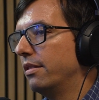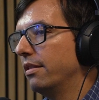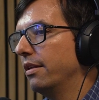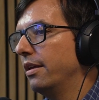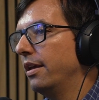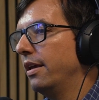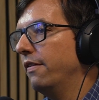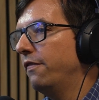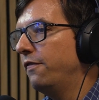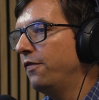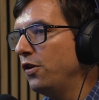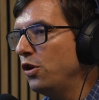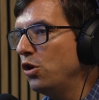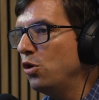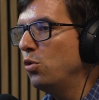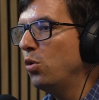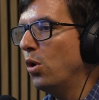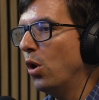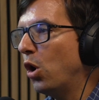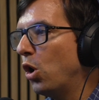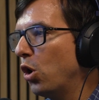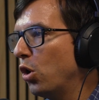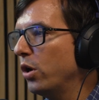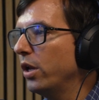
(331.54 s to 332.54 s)
if
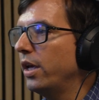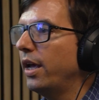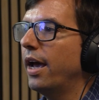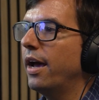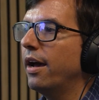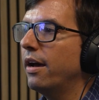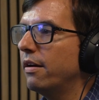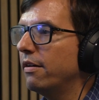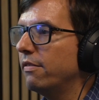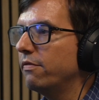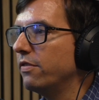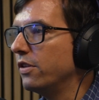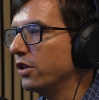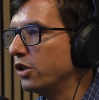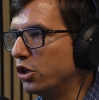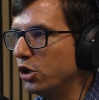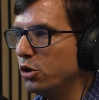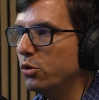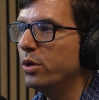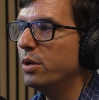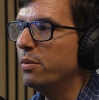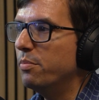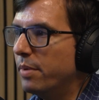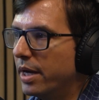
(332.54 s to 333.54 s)
you already have the
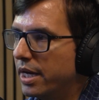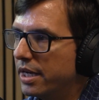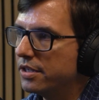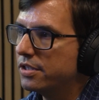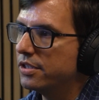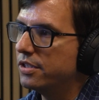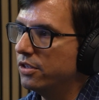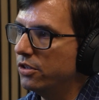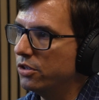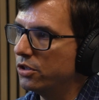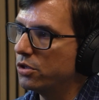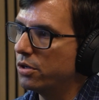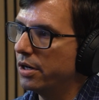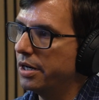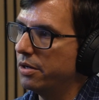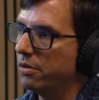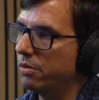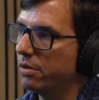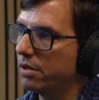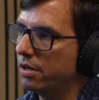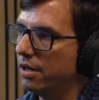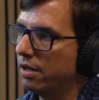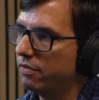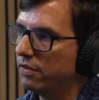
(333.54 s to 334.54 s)
gooey mess that you're trying to
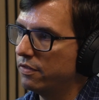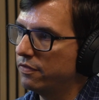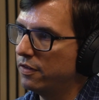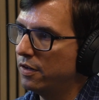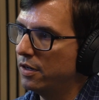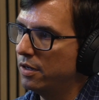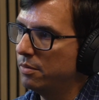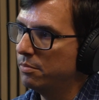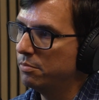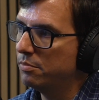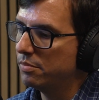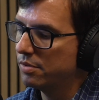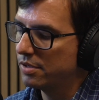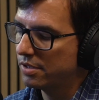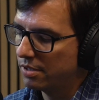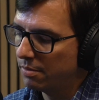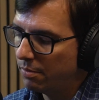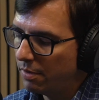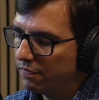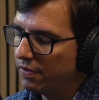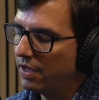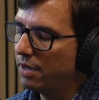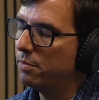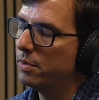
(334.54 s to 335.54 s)
recover from,
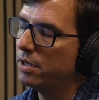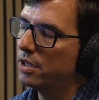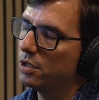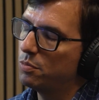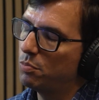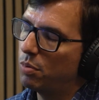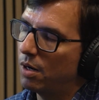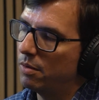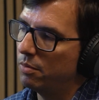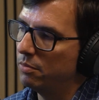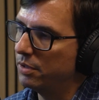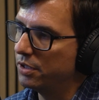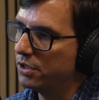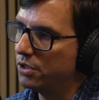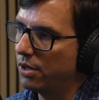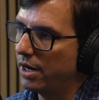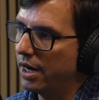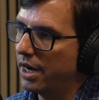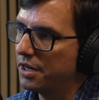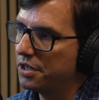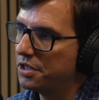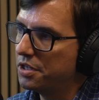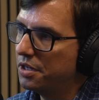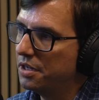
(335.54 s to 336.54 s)
some of that mud is probably
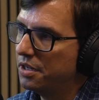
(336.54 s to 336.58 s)
trash.